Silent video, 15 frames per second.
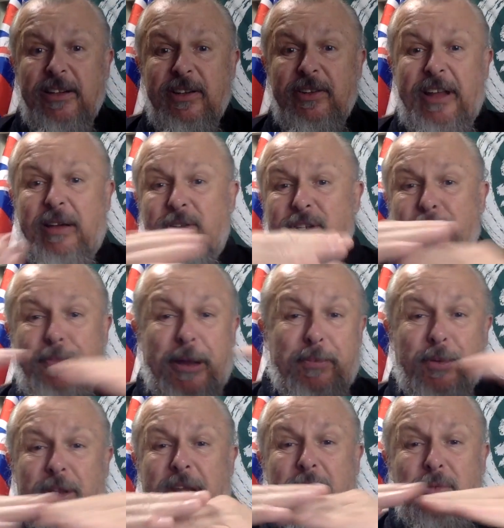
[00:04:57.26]
That was the
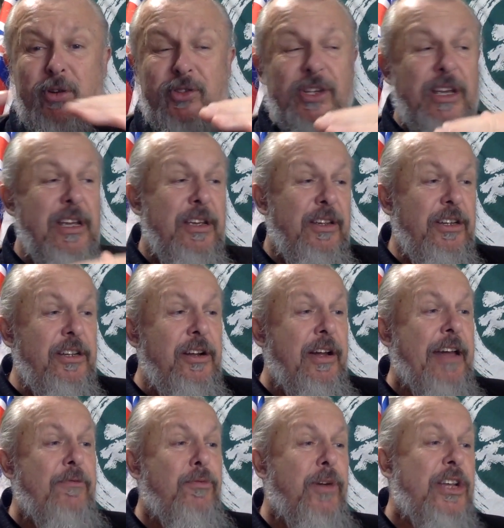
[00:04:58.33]
people that was, you know,
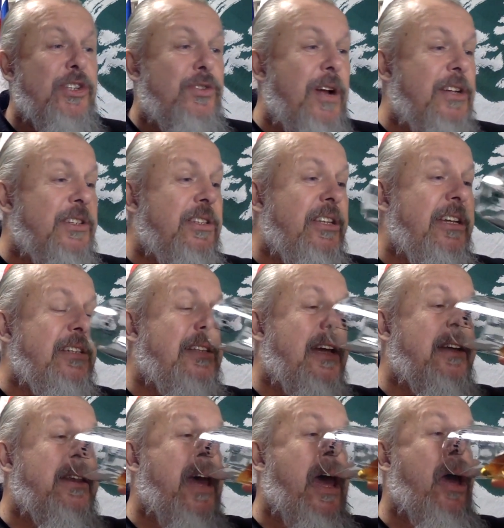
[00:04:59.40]
have restaurants and things
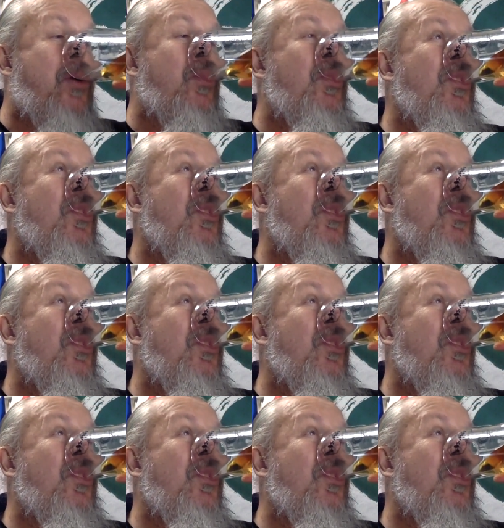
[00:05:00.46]
like that.